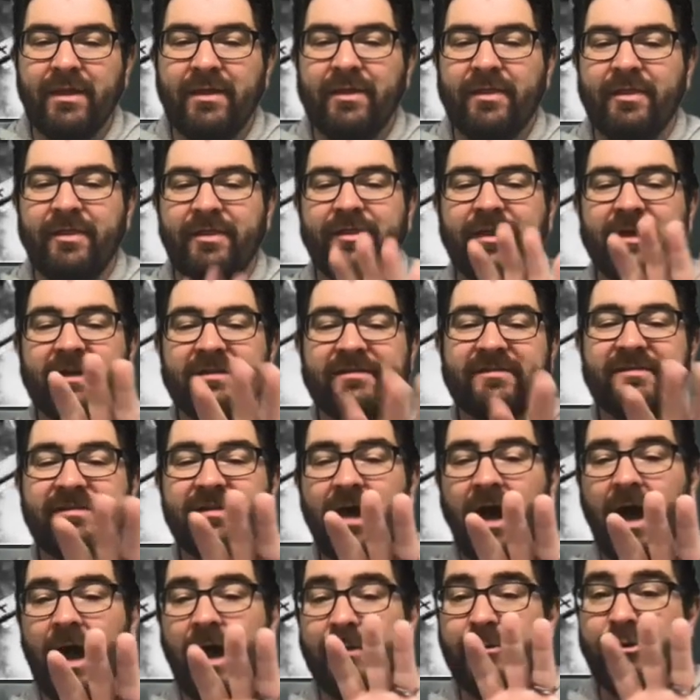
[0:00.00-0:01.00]
This
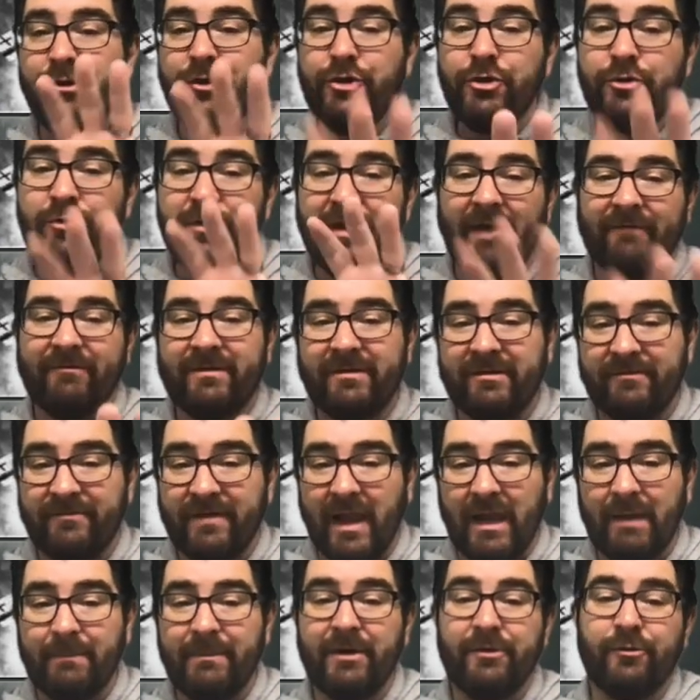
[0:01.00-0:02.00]
new
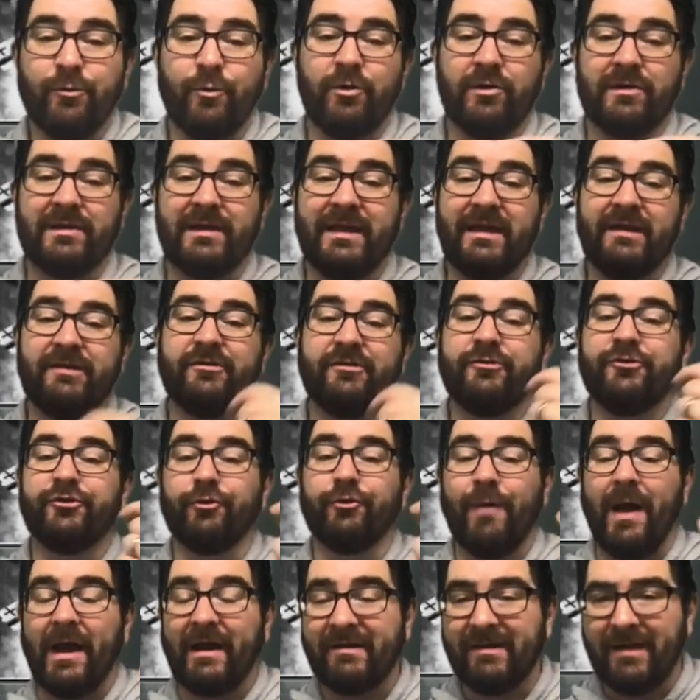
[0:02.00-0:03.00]
development will lead to
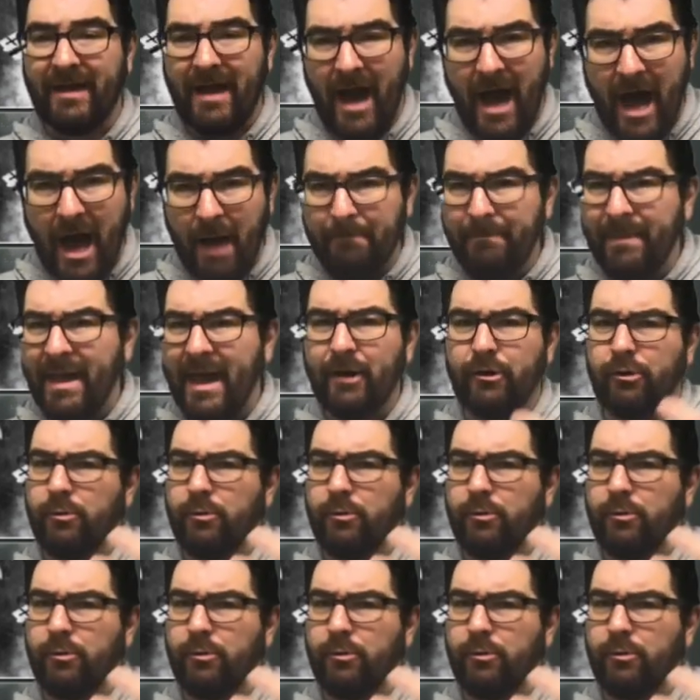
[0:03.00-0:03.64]
direct combat,